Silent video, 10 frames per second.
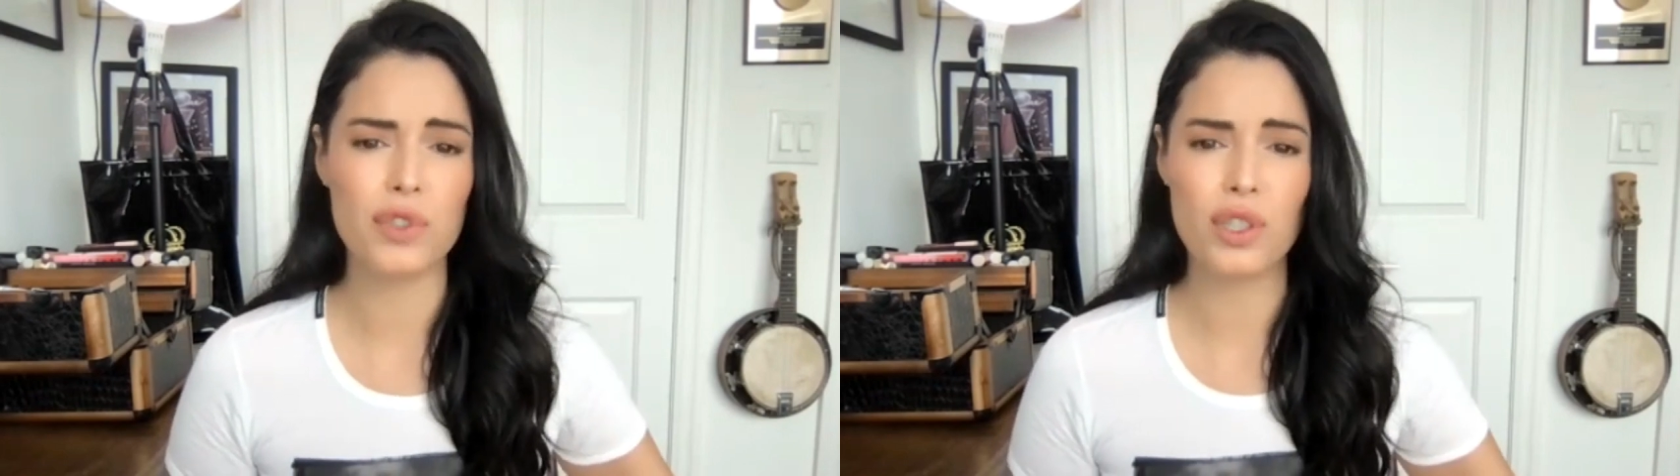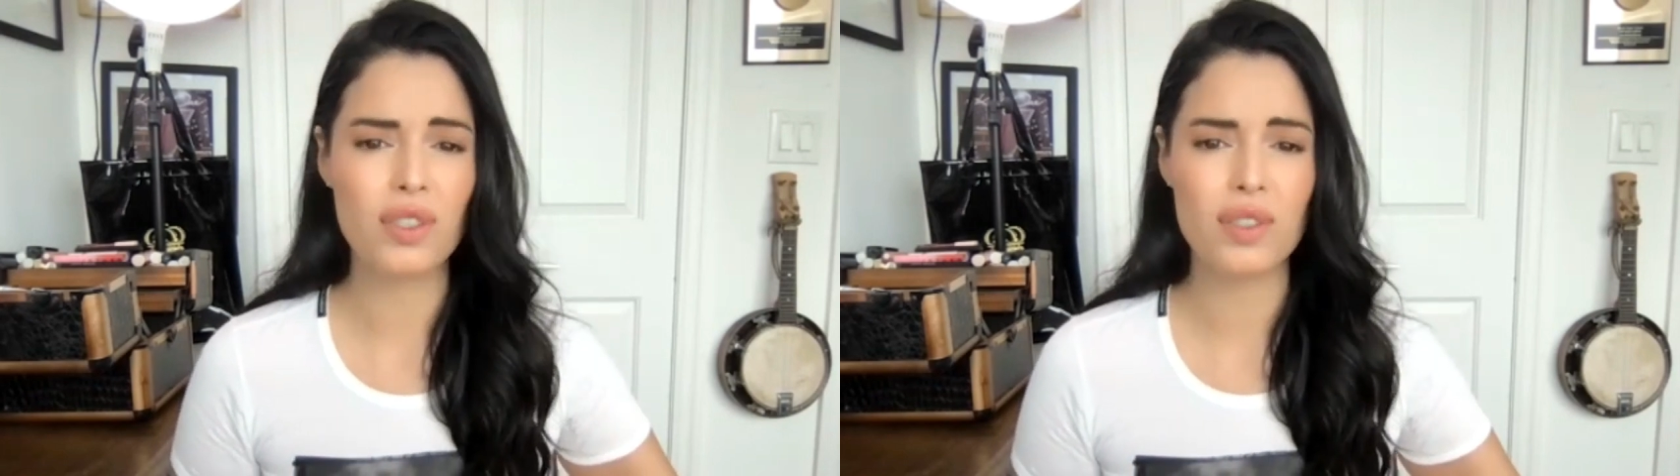
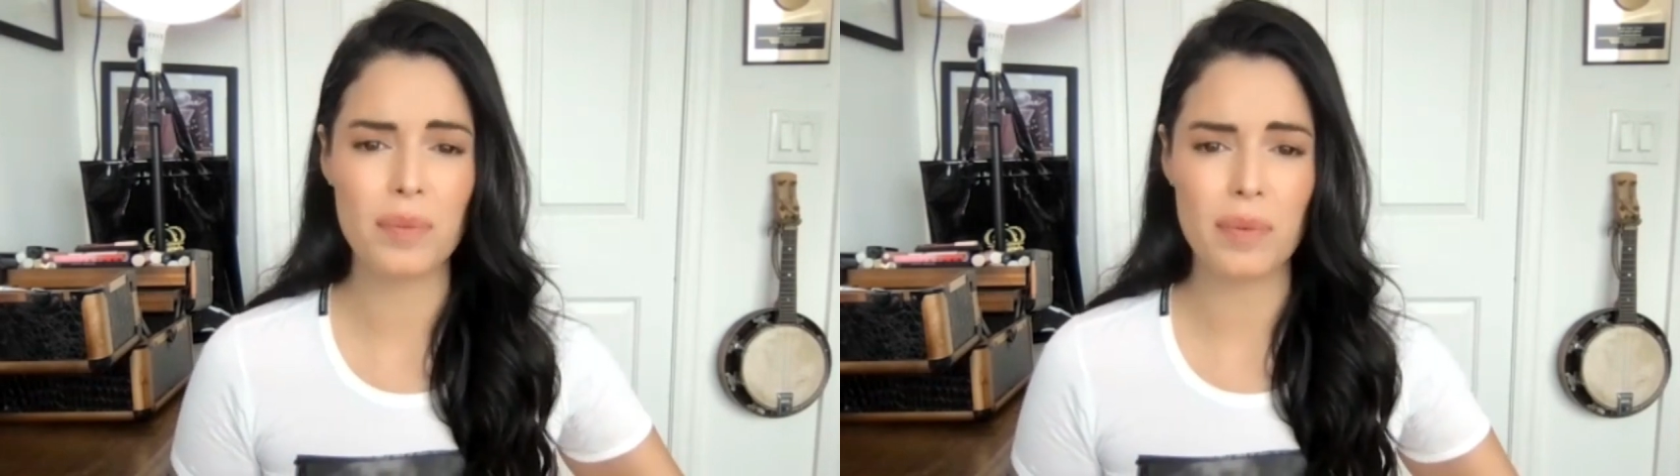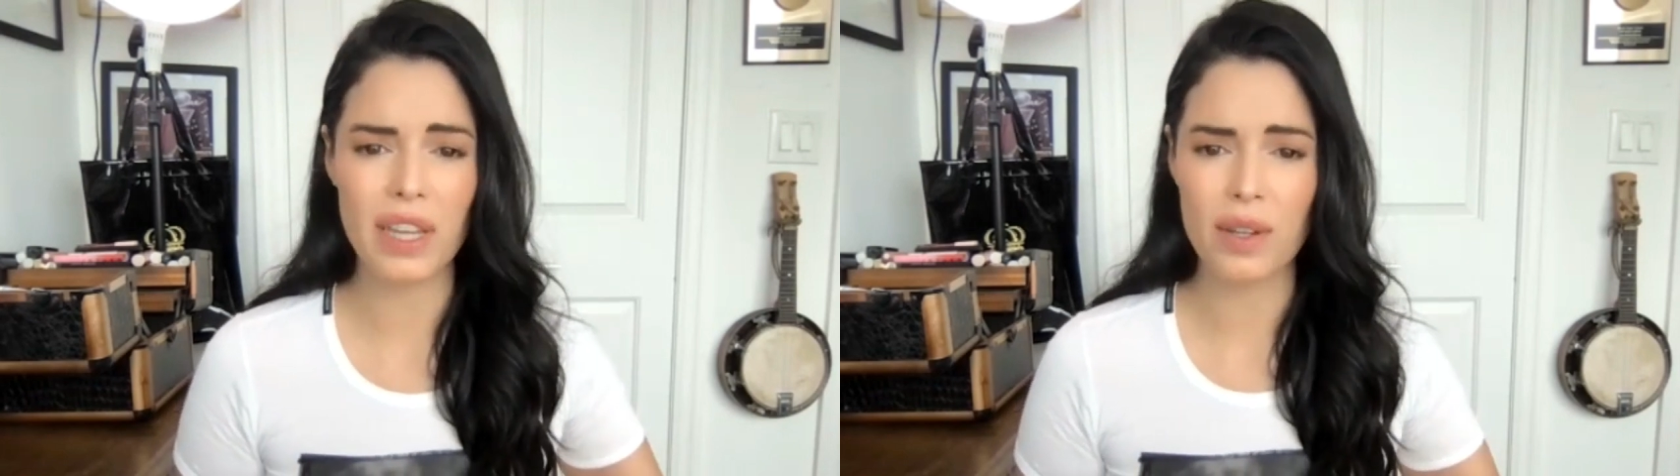
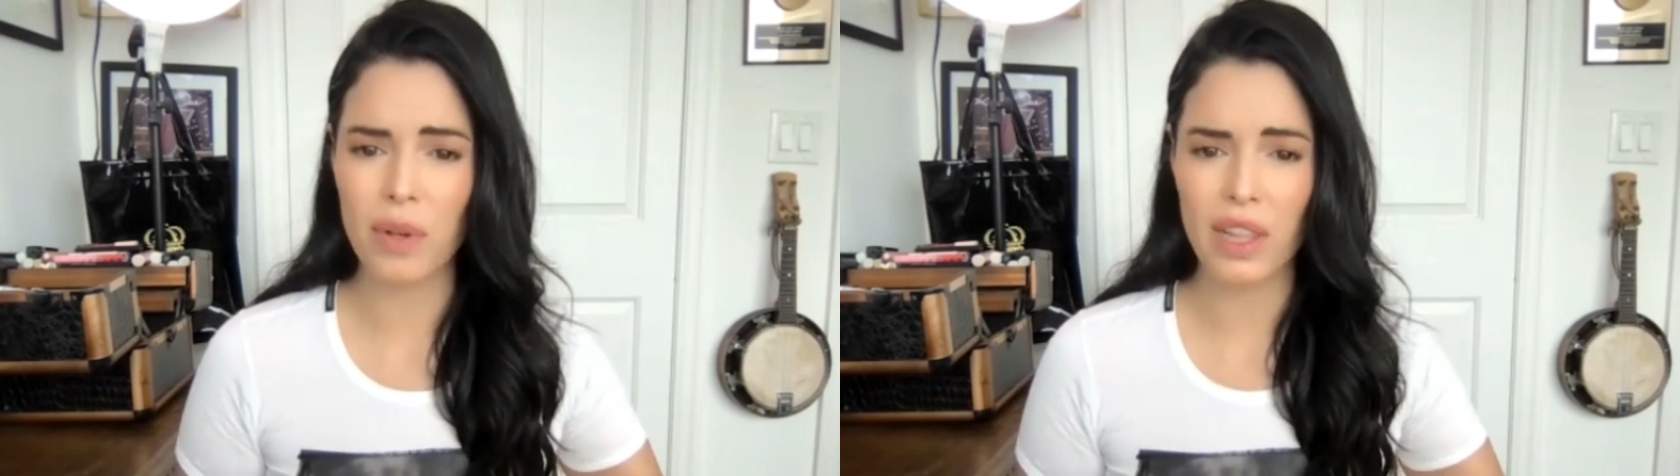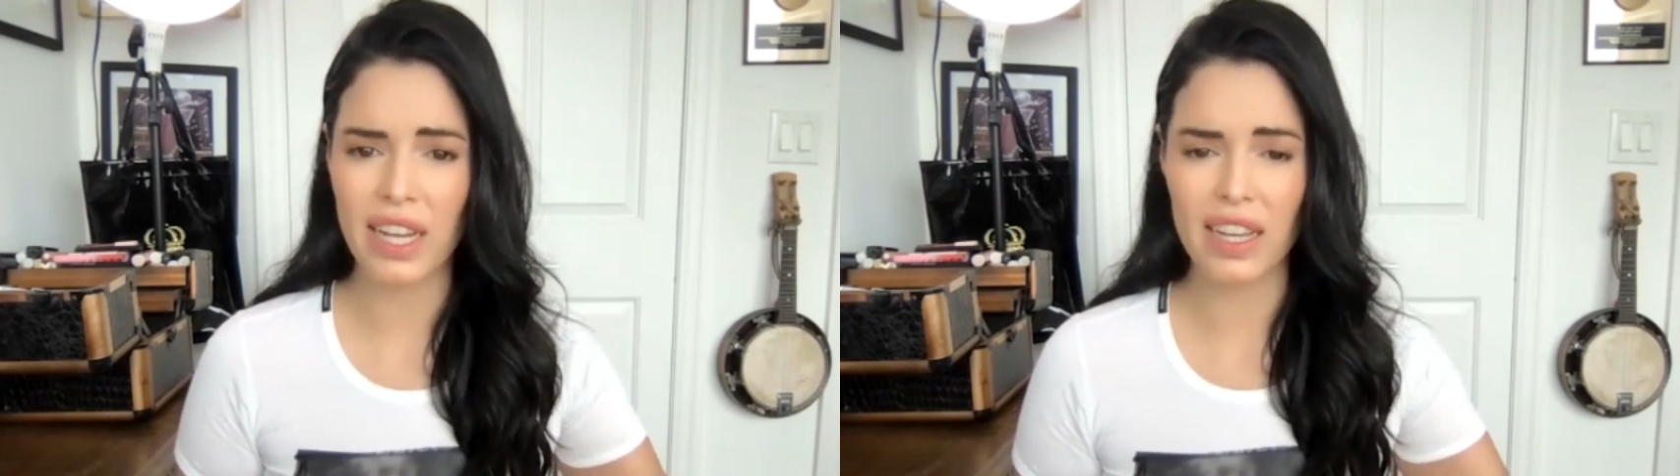just like
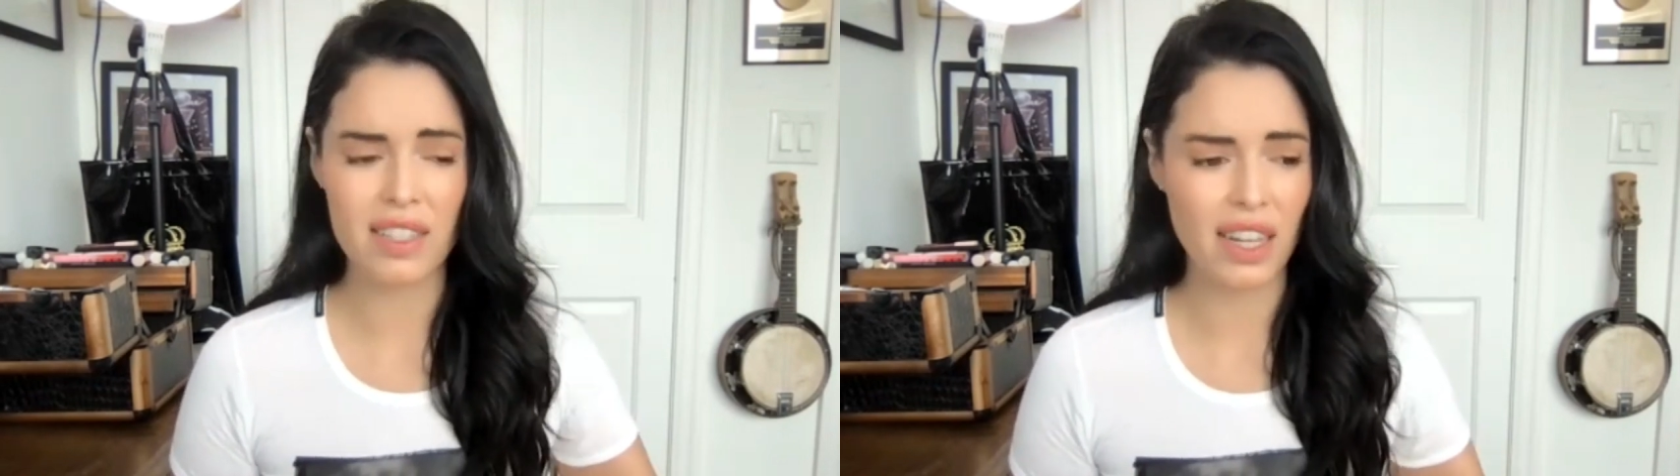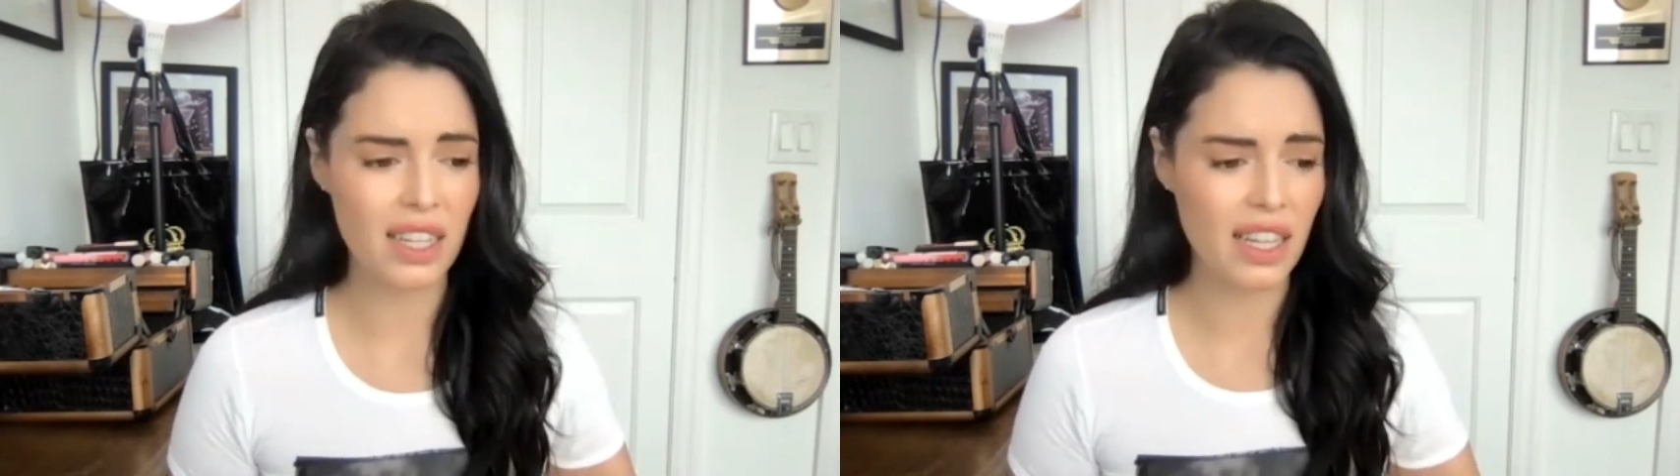I said,